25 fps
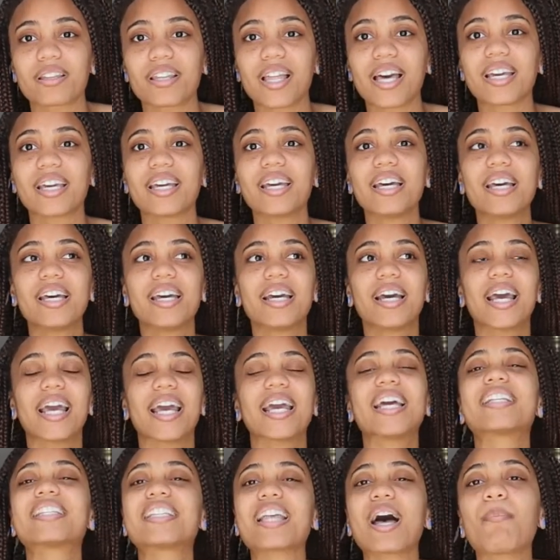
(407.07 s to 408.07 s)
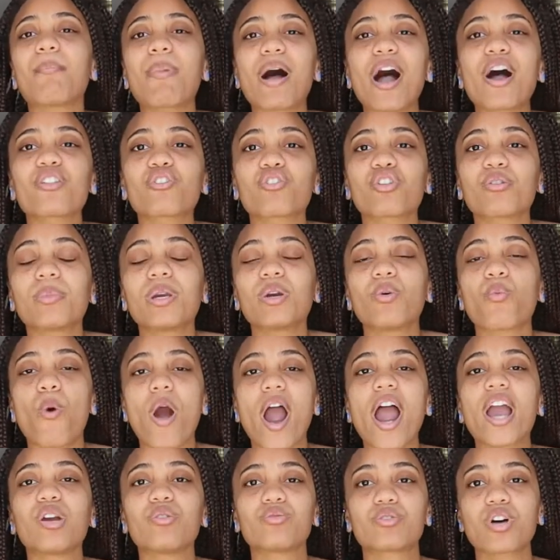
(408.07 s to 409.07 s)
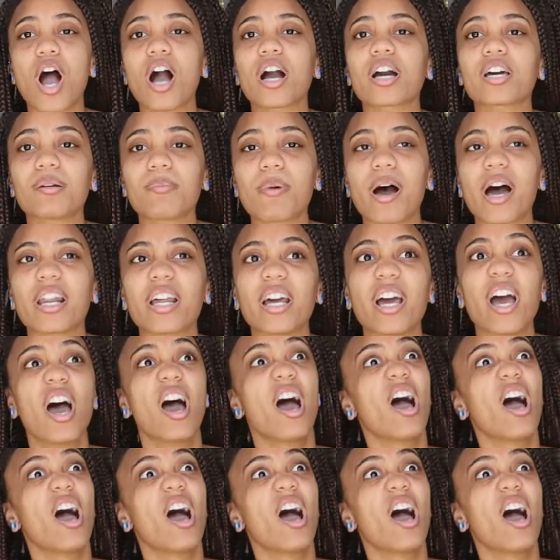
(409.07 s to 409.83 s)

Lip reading: Like, it's not bothering me. Why are you talking about it?